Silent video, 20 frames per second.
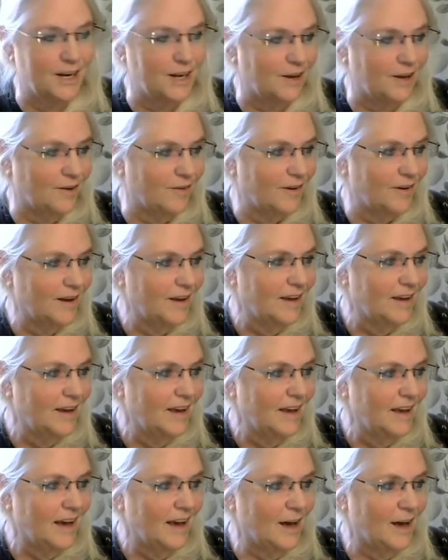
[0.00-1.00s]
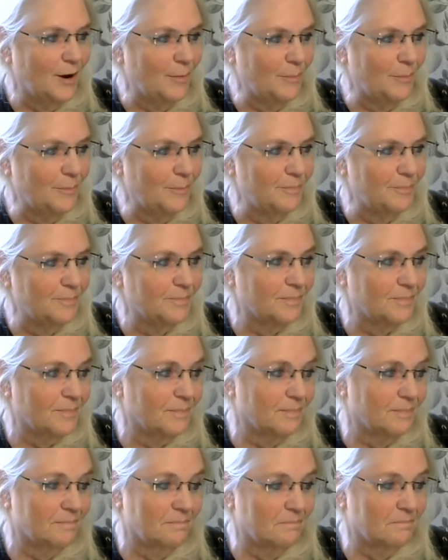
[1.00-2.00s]
on you. Um,
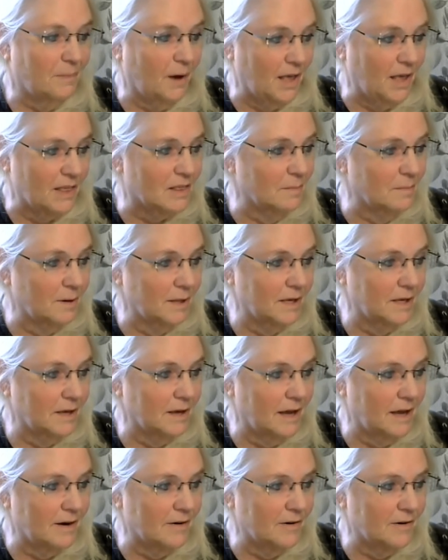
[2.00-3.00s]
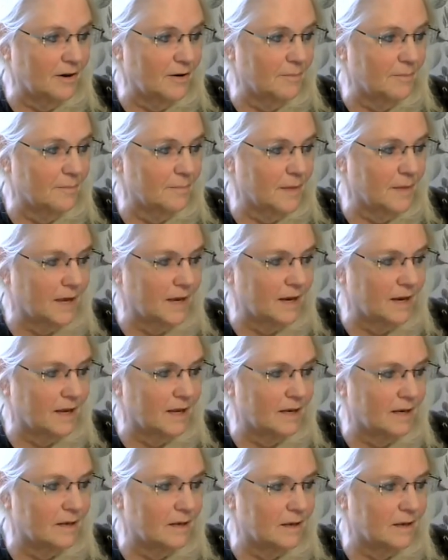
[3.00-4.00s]
possibly, I don't know. I,
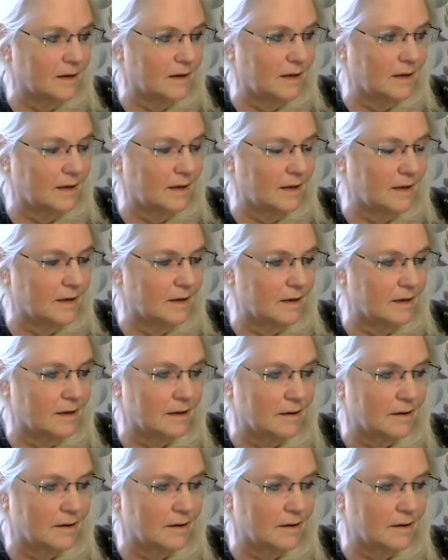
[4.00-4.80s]
I